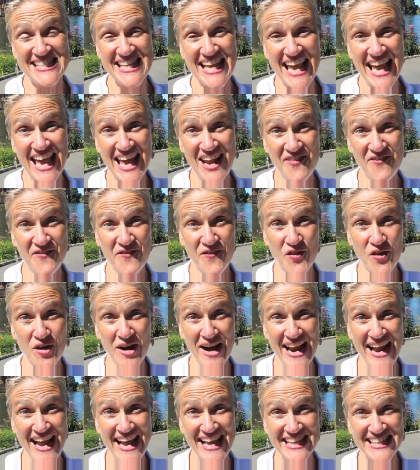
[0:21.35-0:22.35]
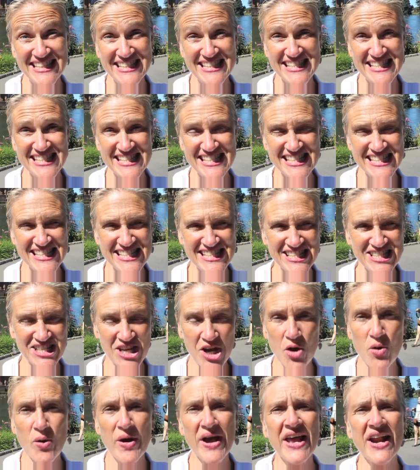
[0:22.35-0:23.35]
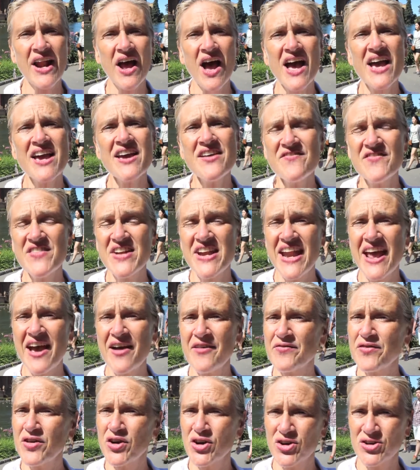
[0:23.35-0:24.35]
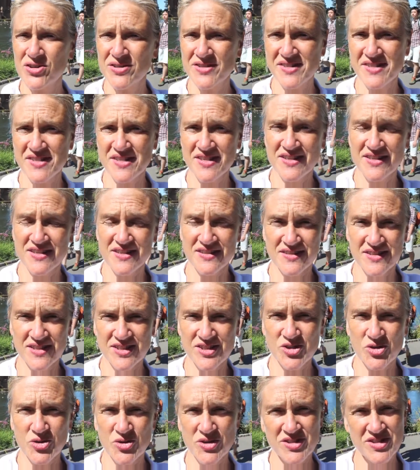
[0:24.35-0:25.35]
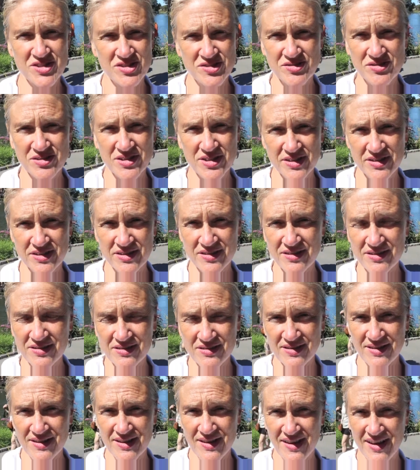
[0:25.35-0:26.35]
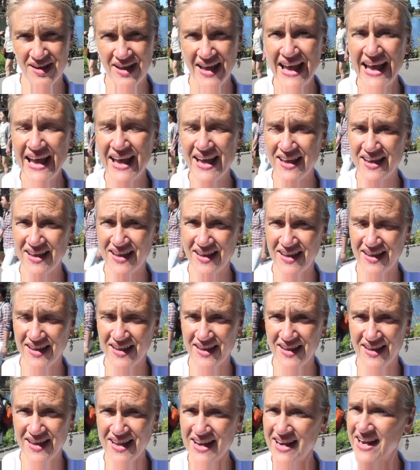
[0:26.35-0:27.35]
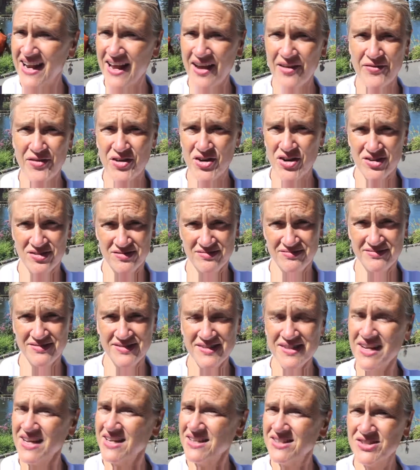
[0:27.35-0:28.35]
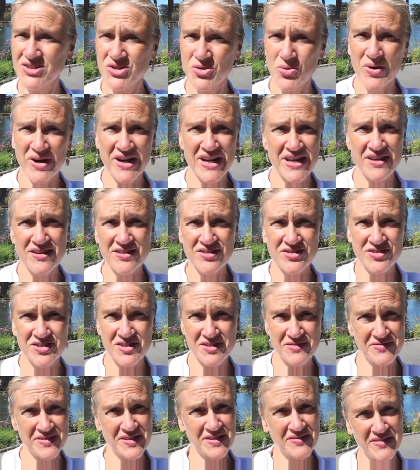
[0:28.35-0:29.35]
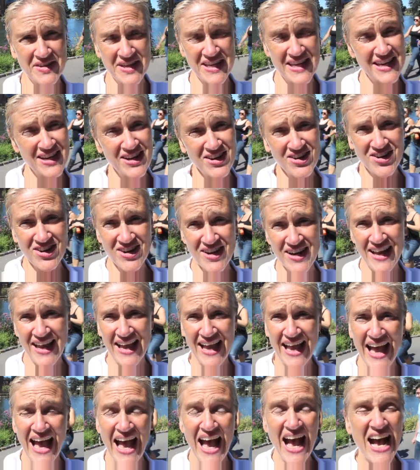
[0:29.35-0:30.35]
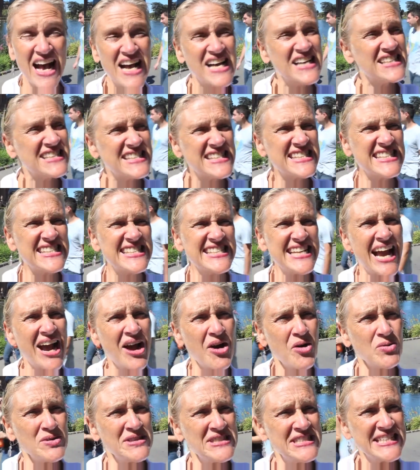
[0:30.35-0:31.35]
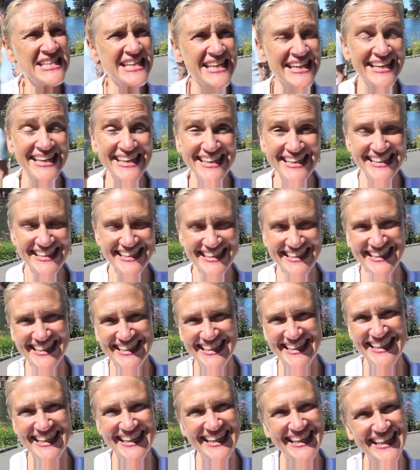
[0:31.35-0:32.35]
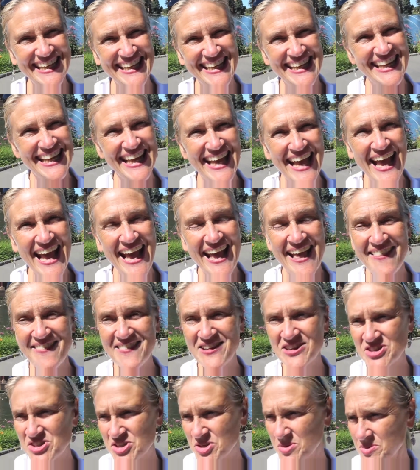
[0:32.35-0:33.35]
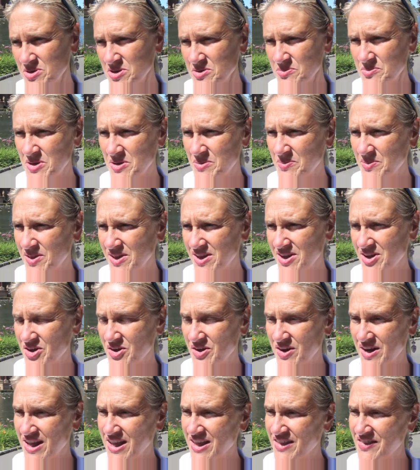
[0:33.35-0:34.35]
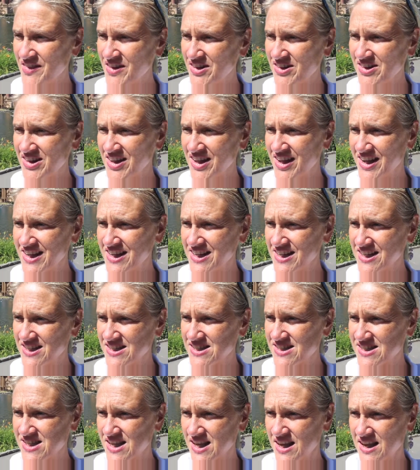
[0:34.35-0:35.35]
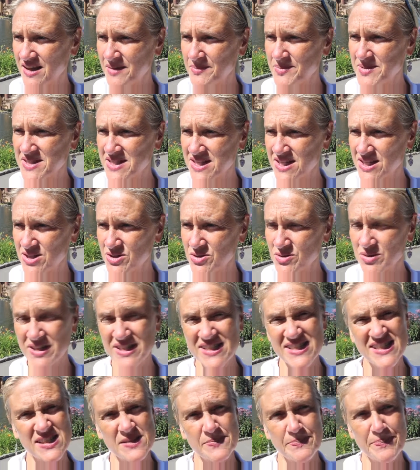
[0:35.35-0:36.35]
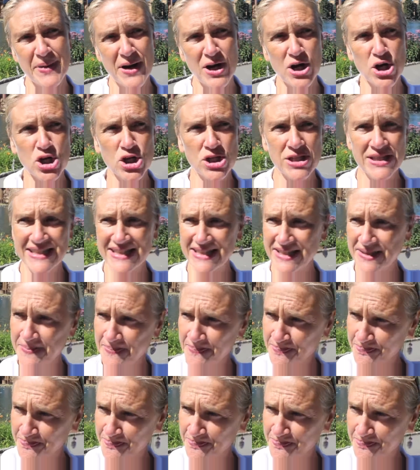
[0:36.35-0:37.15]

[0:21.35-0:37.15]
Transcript: San Francisco, and I have never seen it this crystal clear. Never. Not in 20 years of living here. Astounding! And there's so many people out, and the light is absolutely sparkly.